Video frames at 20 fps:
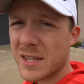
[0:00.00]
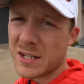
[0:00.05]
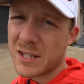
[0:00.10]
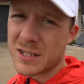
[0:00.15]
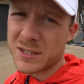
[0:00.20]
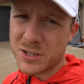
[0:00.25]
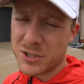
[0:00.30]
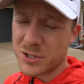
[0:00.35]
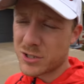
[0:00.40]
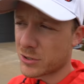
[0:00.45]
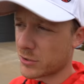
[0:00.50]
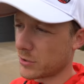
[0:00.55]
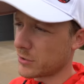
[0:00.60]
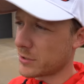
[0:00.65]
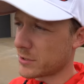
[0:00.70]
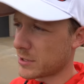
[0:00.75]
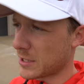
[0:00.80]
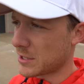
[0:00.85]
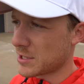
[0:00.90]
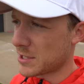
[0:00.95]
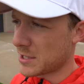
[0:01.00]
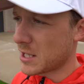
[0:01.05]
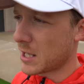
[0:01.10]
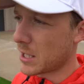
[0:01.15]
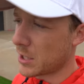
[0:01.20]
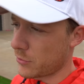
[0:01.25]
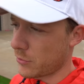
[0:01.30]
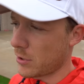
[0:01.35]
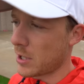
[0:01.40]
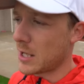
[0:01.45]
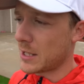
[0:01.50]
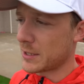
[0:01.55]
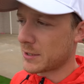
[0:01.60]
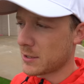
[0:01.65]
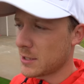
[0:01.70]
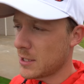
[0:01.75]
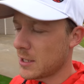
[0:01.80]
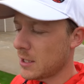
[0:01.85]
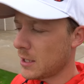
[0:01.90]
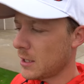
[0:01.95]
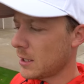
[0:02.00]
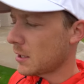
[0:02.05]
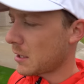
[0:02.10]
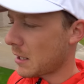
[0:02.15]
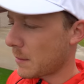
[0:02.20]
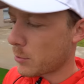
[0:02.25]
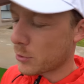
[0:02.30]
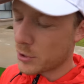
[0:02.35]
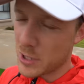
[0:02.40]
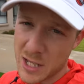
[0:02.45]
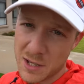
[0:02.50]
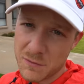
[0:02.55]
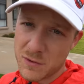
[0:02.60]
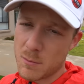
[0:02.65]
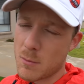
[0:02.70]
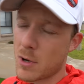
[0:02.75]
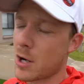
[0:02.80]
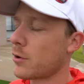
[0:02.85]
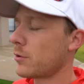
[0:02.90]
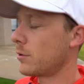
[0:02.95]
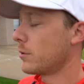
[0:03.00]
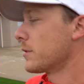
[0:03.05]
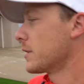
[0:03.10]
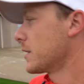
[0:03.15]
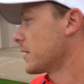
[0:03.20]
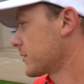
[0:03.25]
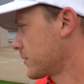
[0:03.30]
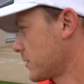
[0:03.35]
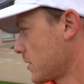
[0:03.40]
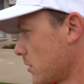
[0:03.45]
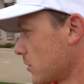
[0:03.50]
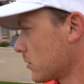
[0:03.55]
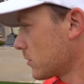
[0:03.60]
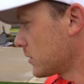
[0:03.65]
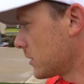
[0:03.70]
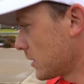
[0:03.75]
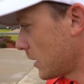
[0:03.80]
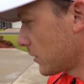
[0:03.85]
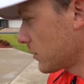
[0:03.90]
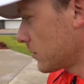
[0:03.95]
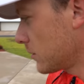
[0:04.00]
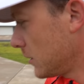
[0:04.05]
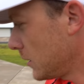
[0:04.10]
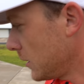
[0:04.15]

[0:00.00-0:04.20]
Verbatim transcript: that is is just because it's such young grass, and I put a heavy mower on there, so, you know,